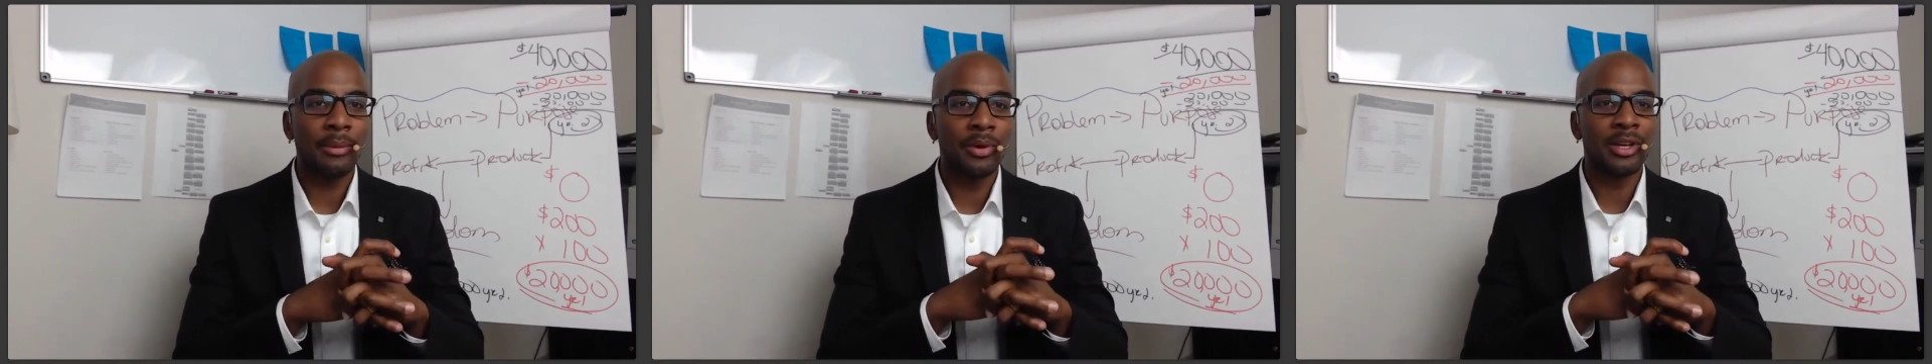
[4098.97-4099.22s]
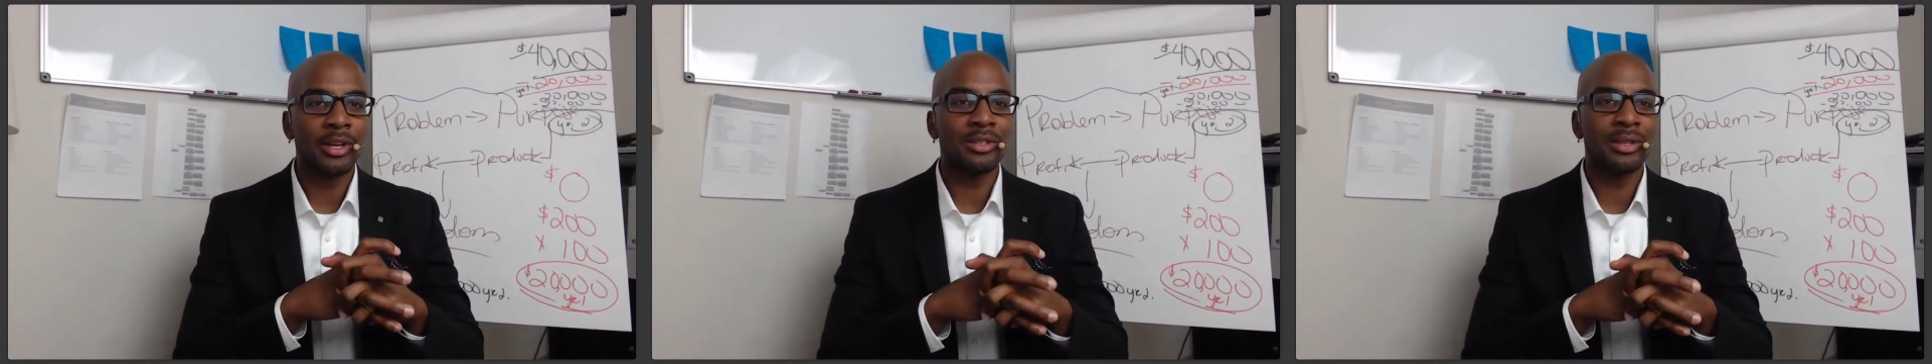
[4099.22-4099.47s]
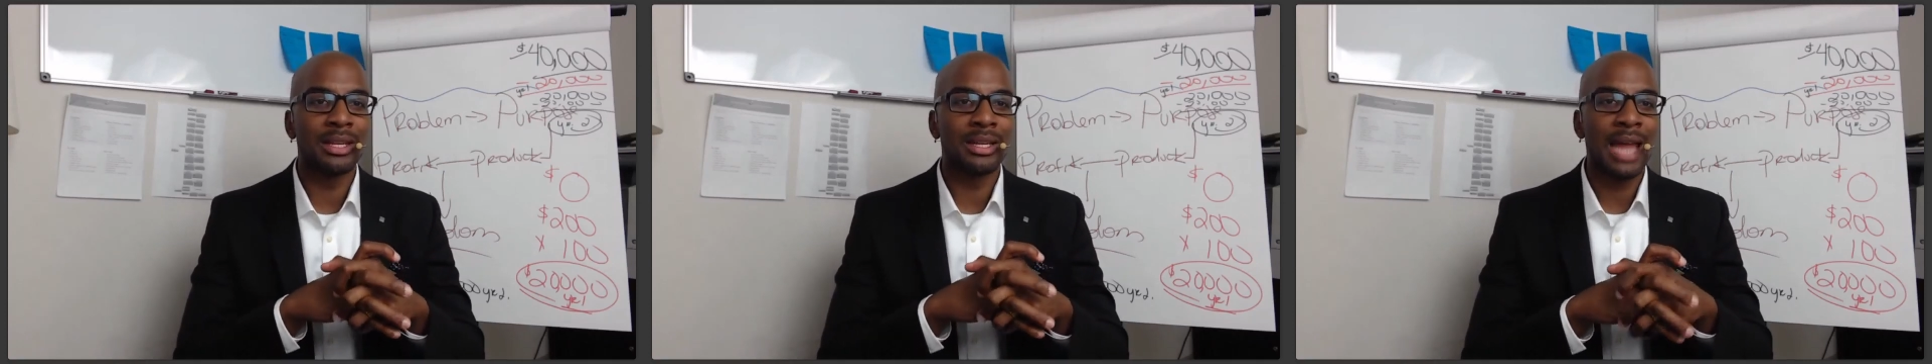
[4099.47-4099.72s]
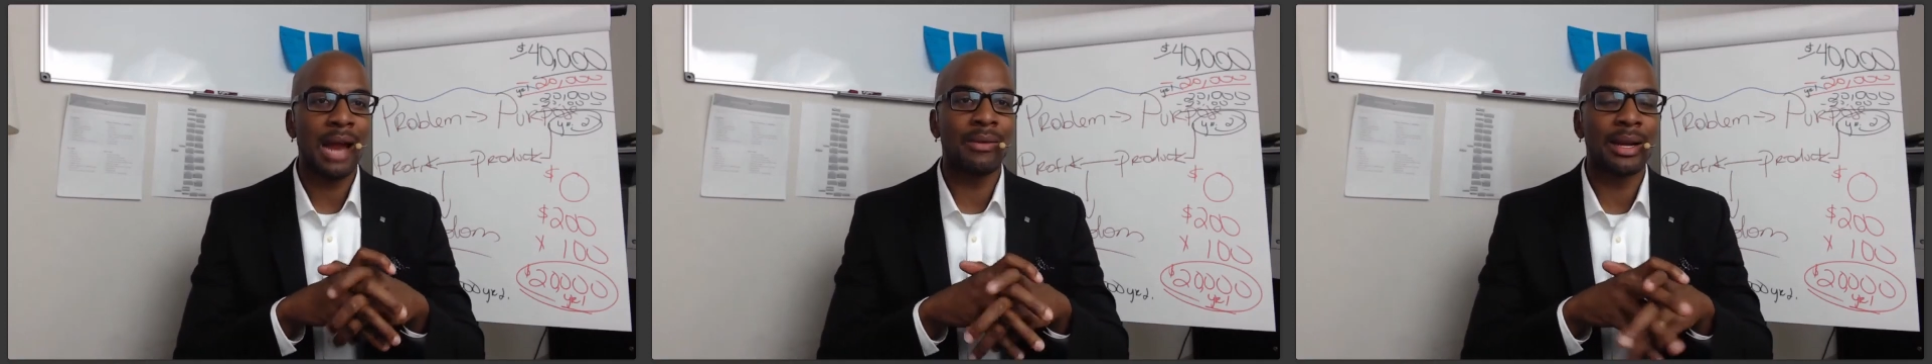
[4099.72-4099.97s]
We'll get you the
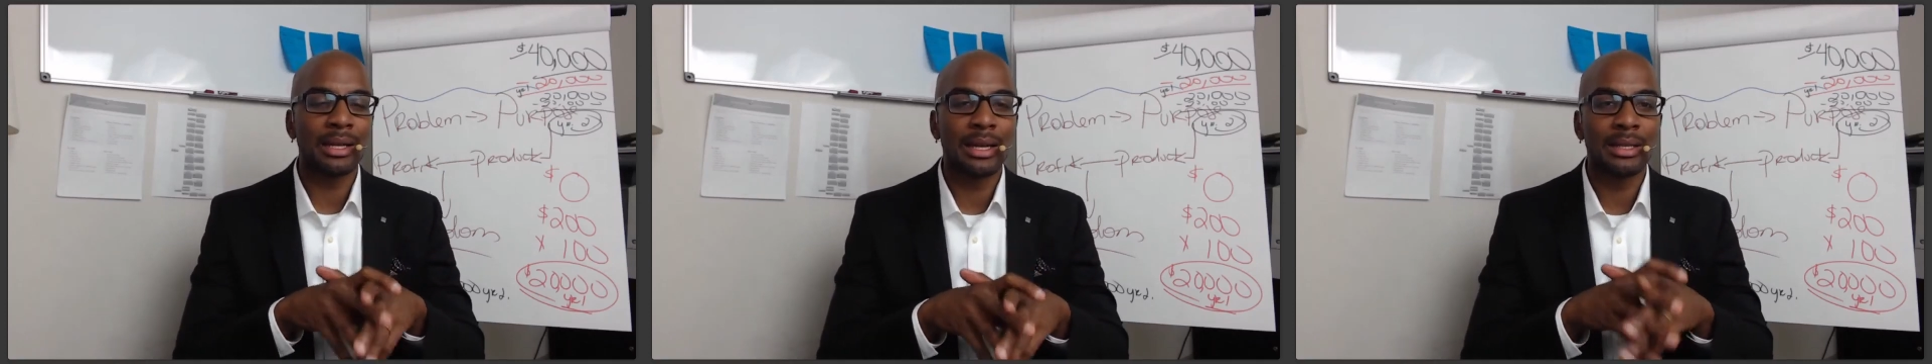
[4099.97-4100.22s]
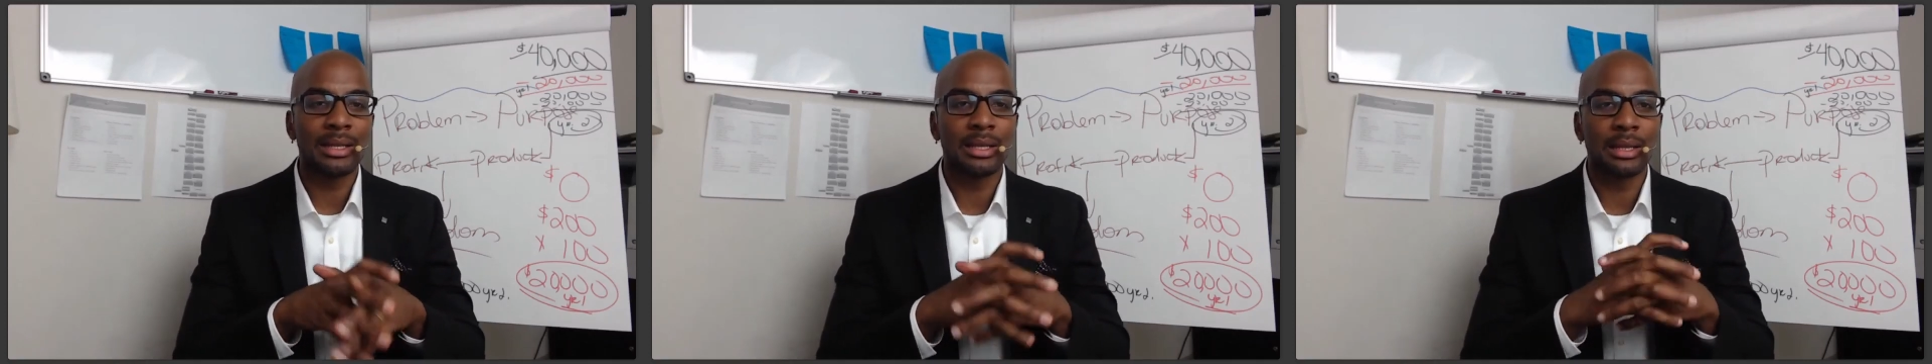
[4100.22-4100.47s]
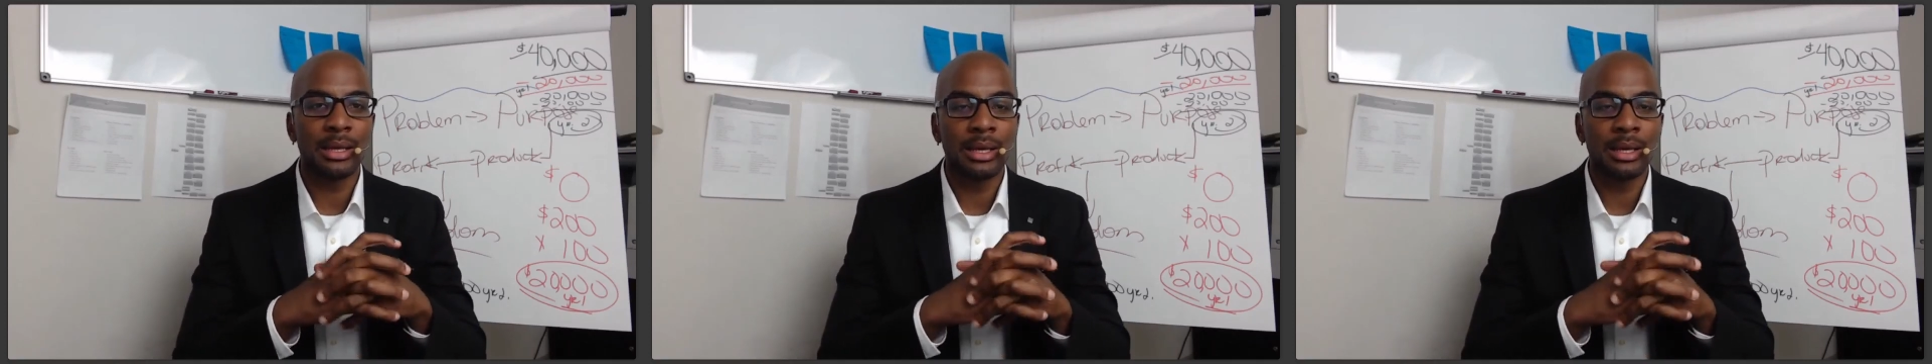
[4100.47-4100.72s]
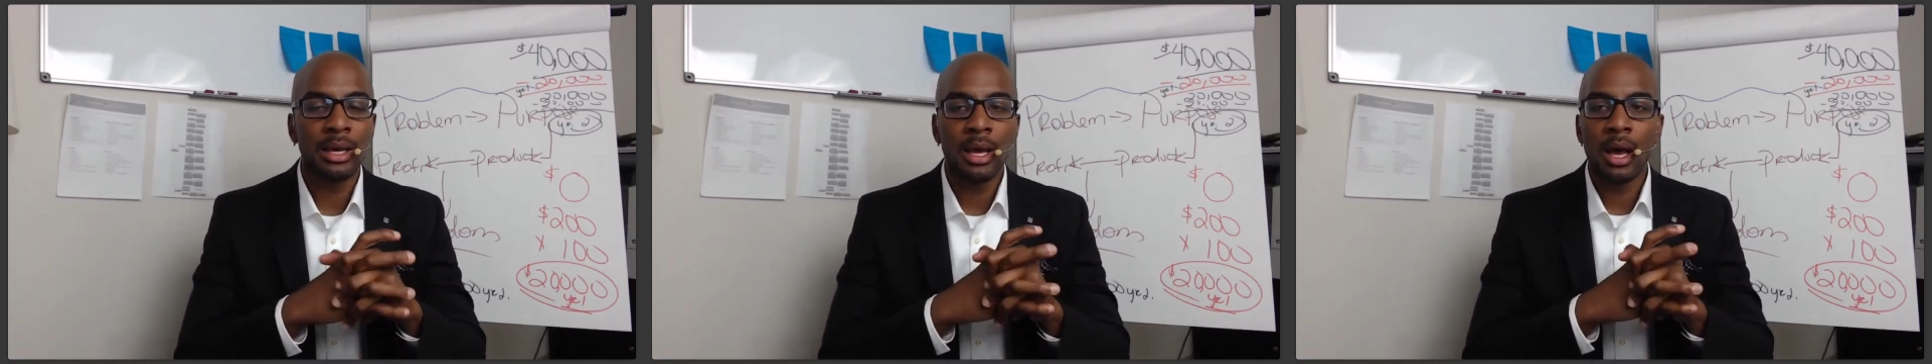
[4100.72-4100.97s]
direct link to the